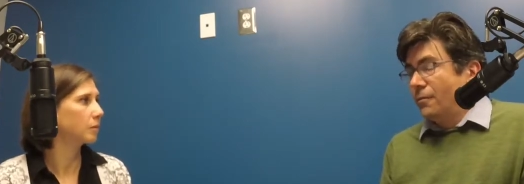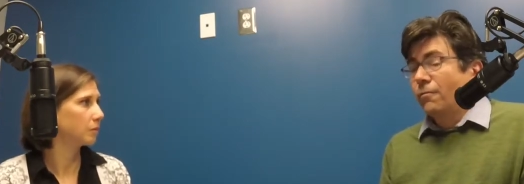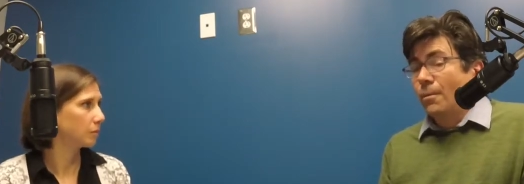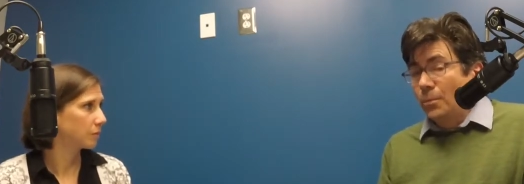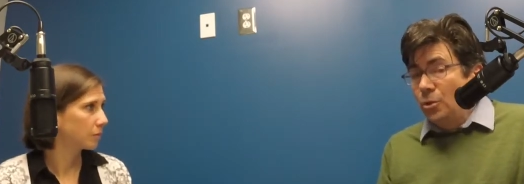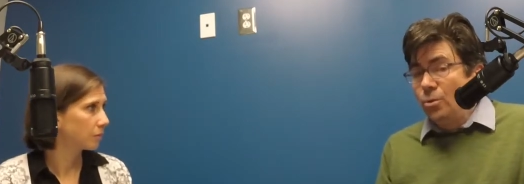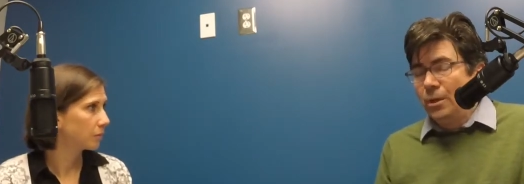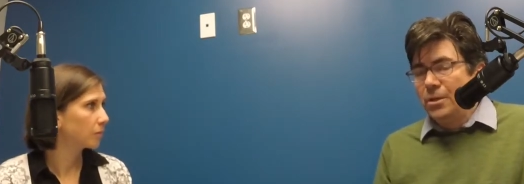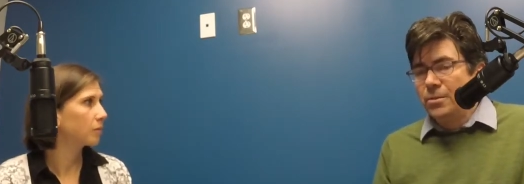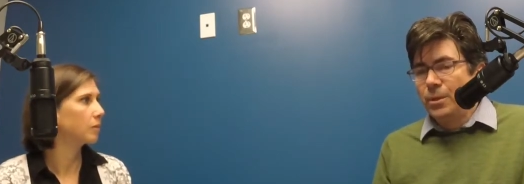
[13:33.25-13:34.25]
Speaker 1: from
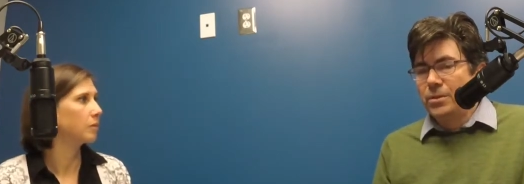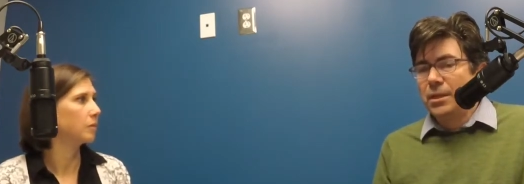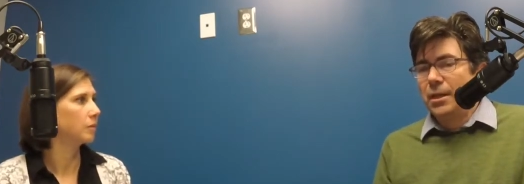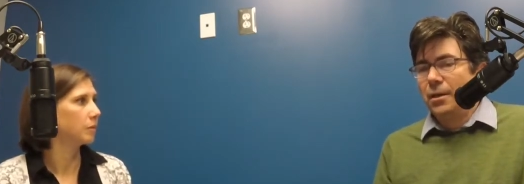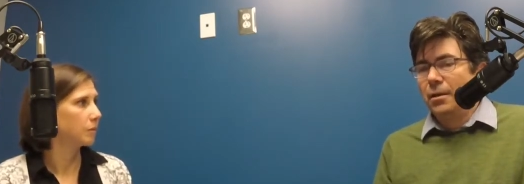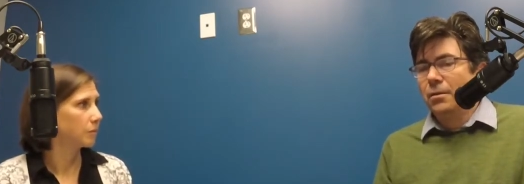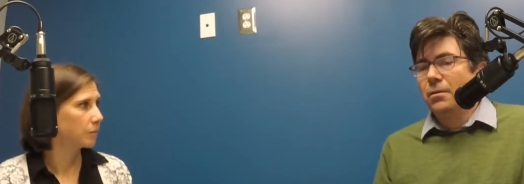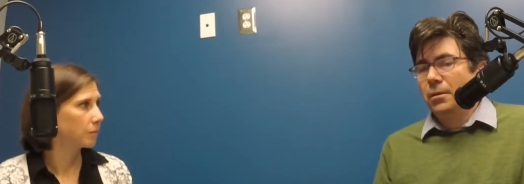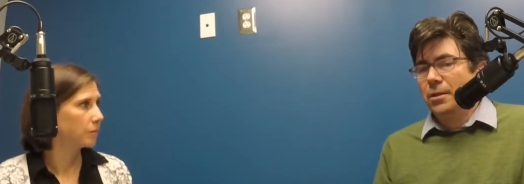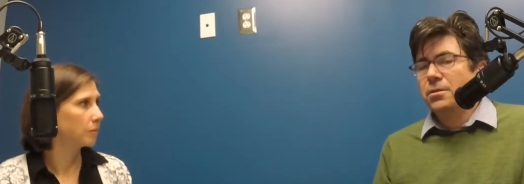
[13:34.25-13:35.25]
humans, but saying
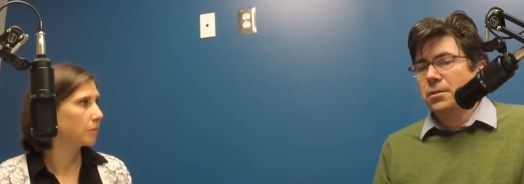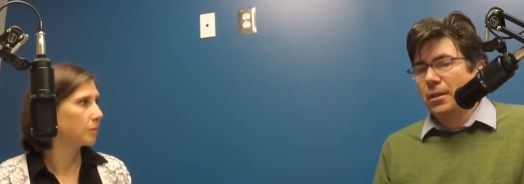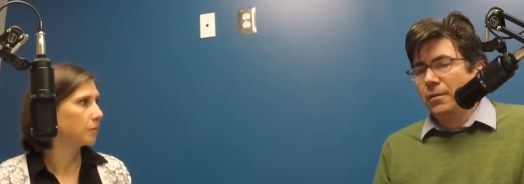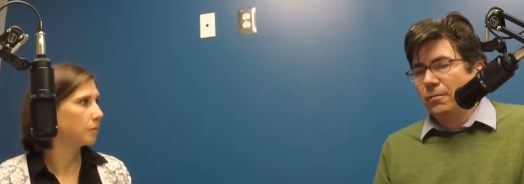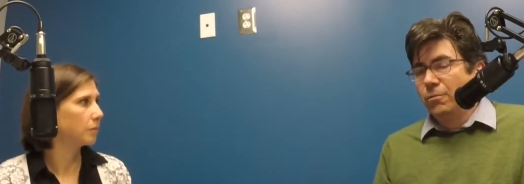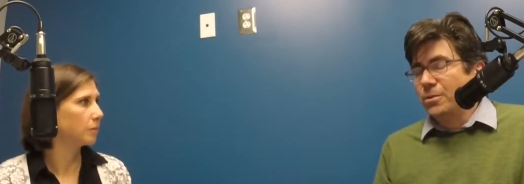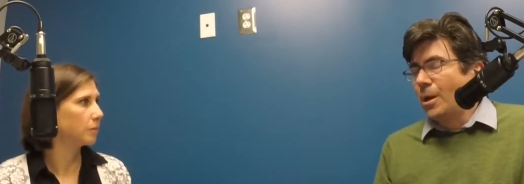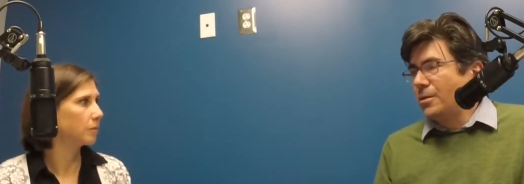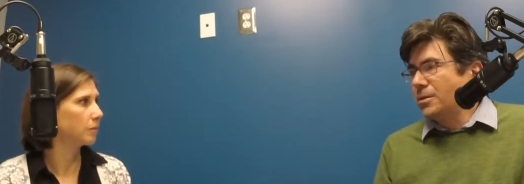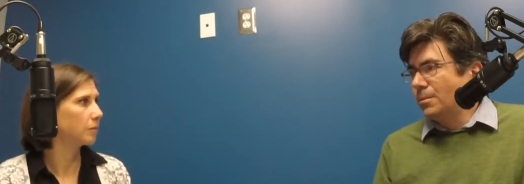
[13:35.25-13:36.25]
let's live
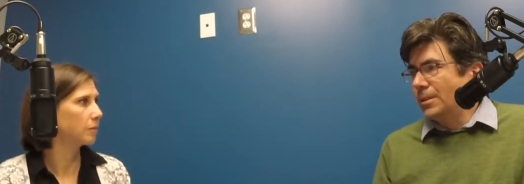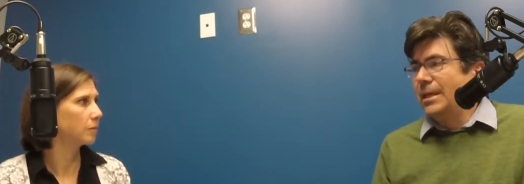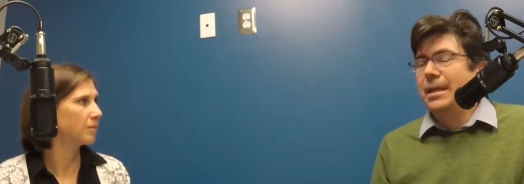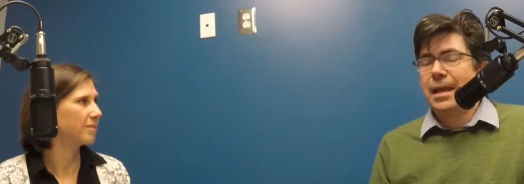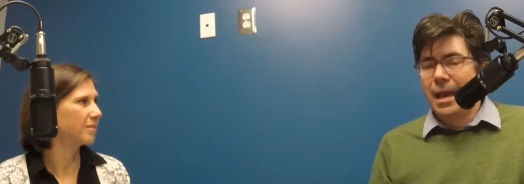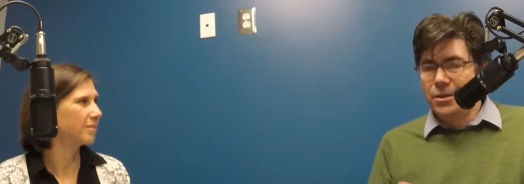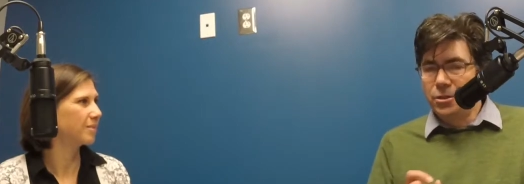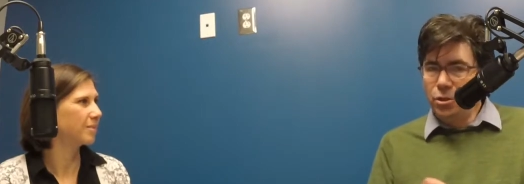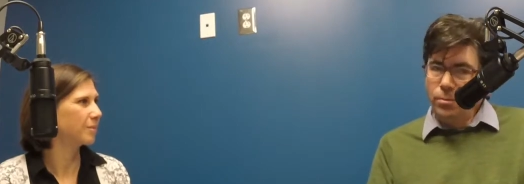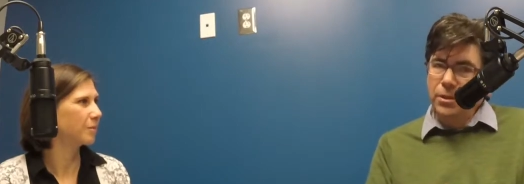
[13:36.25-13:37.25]
responsibly as
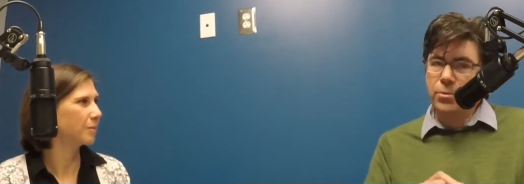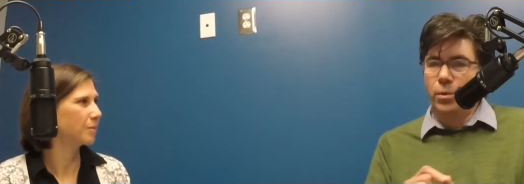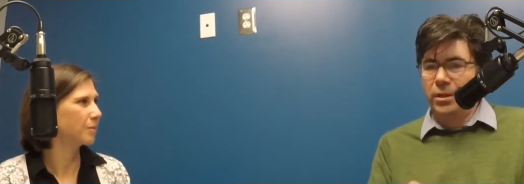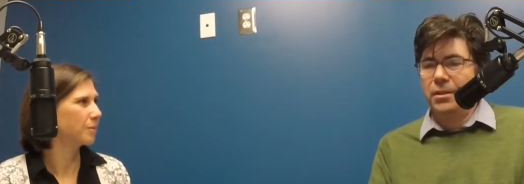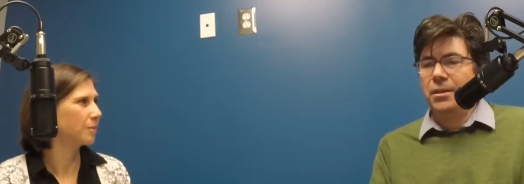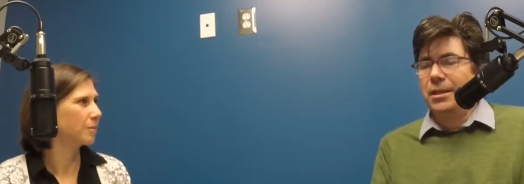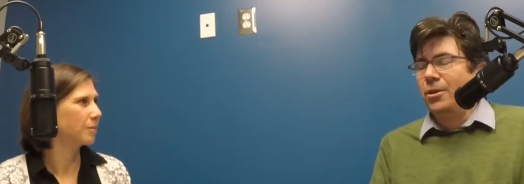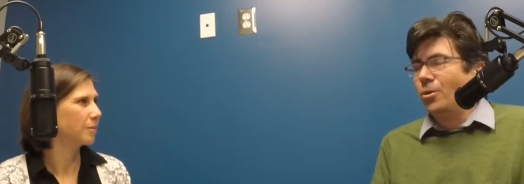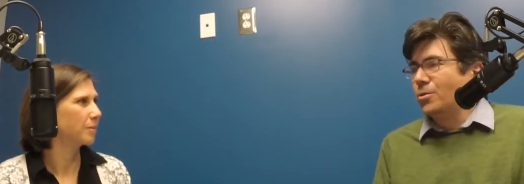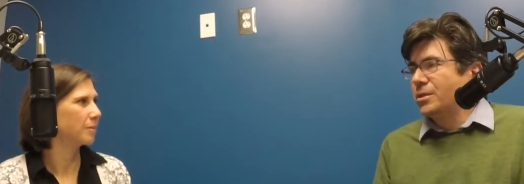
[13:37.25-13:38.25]
humans within the
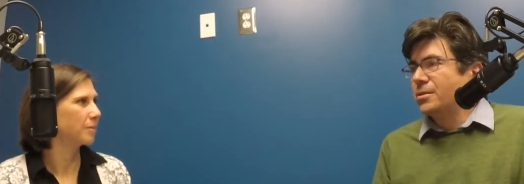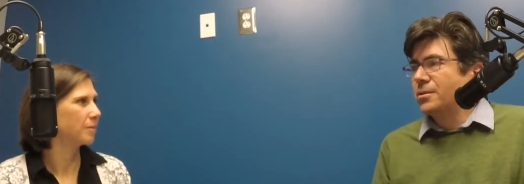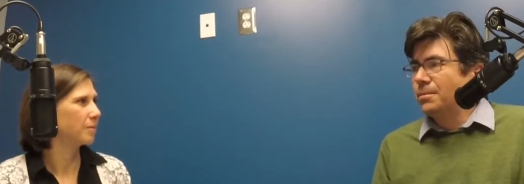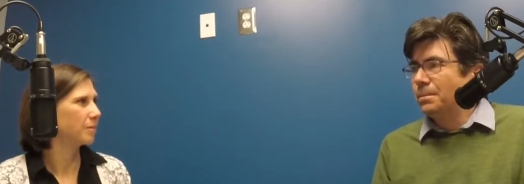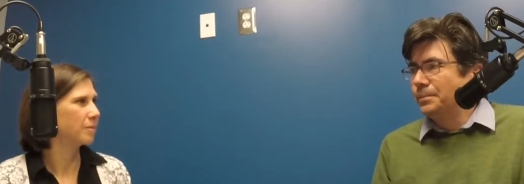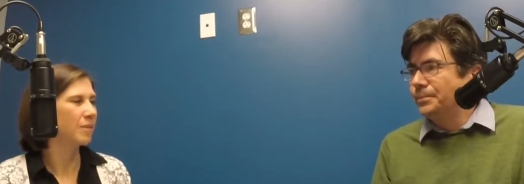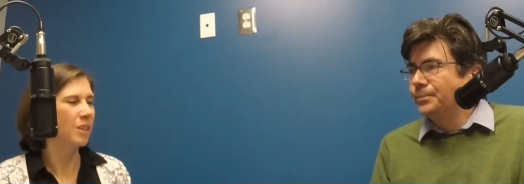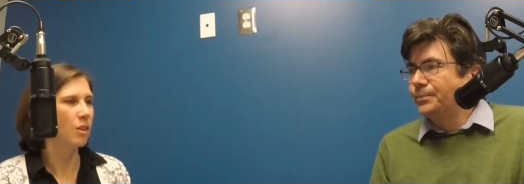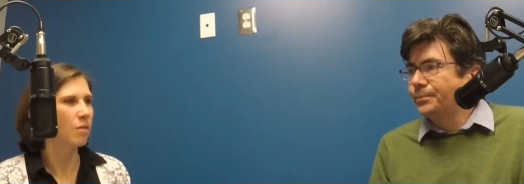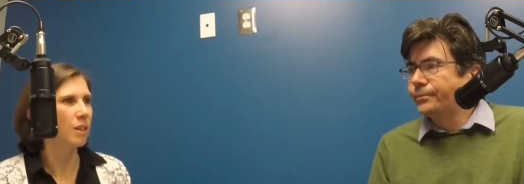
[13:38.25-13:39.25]
ecosystem.
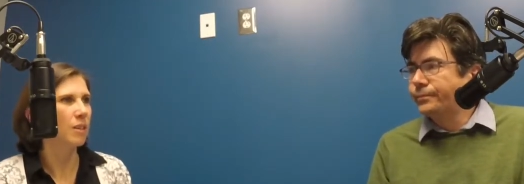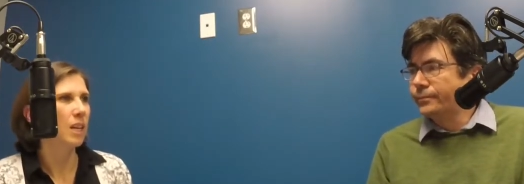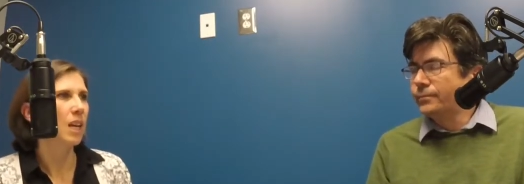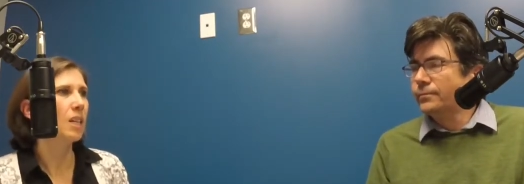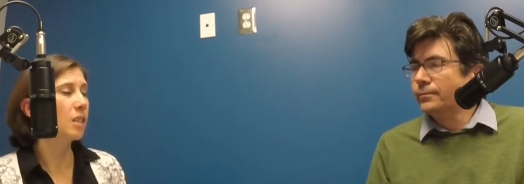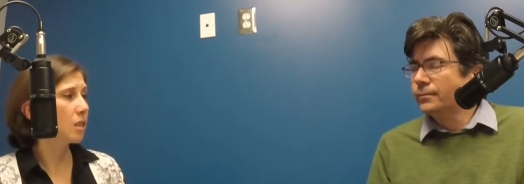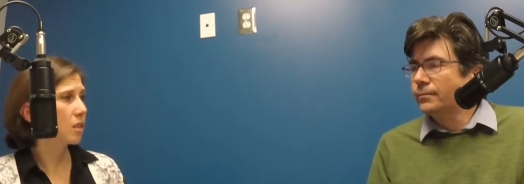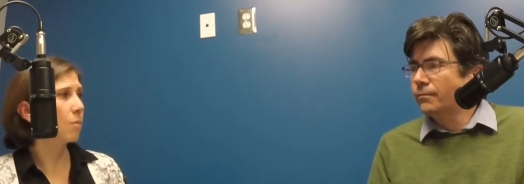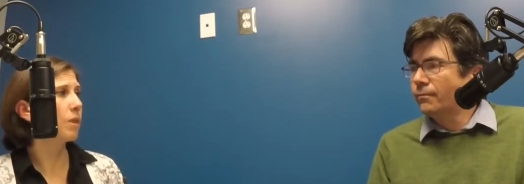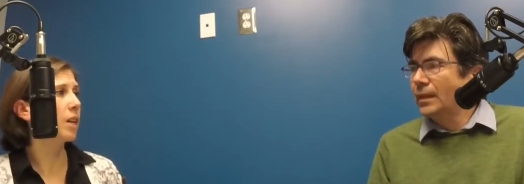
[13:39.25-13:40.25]
Speaker 2: I love it. Is this
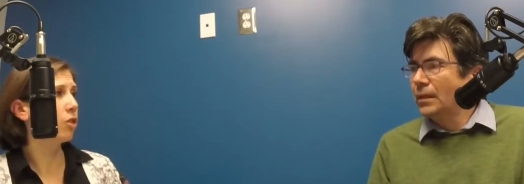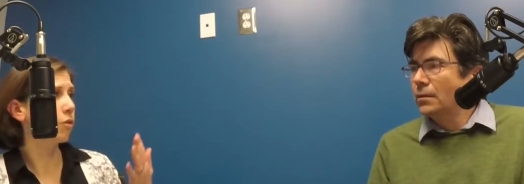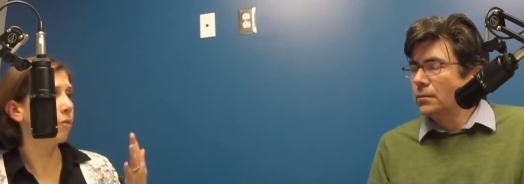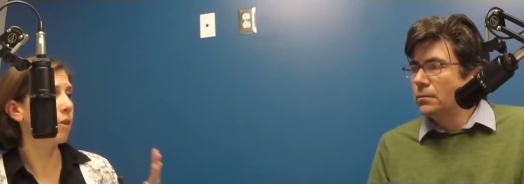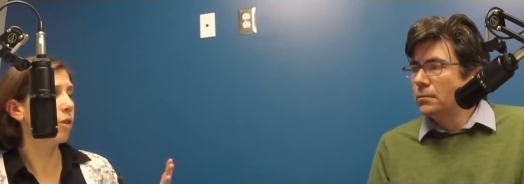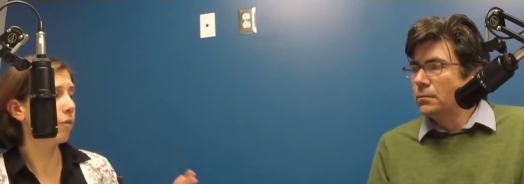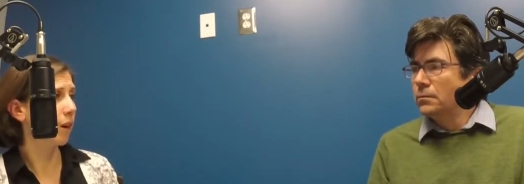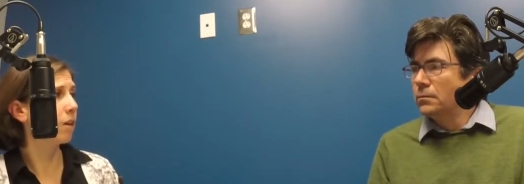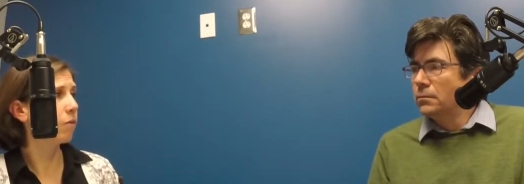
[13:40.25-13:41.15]
something you're you're very